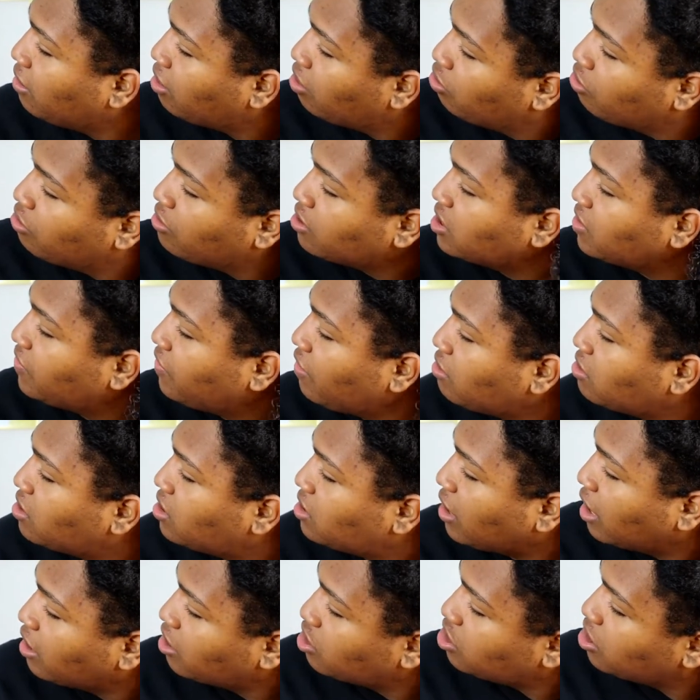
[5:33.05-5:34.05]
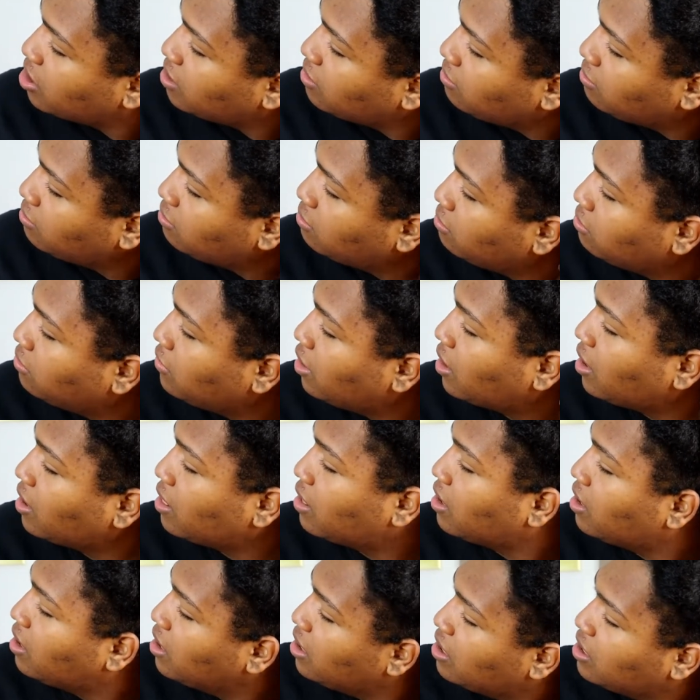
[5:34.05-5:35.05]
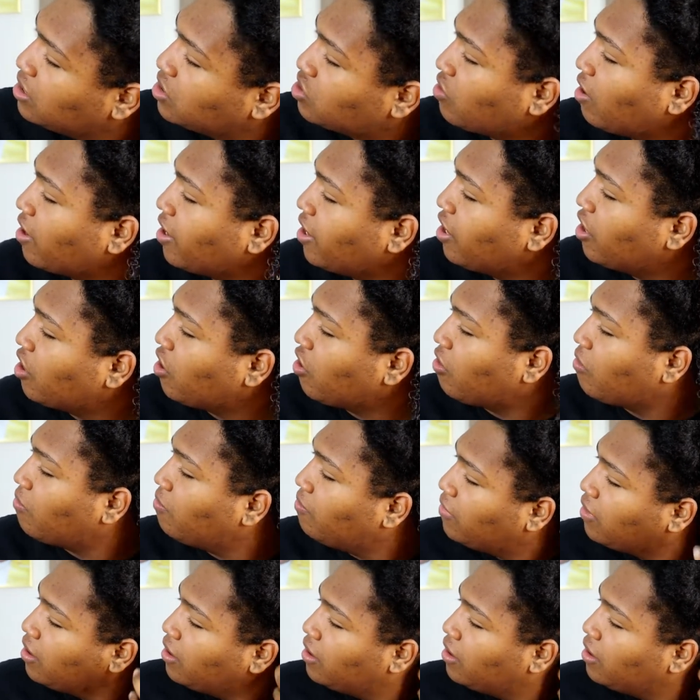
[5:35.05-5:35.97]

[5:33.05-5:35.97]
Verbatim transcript: through this first section, look at this right here.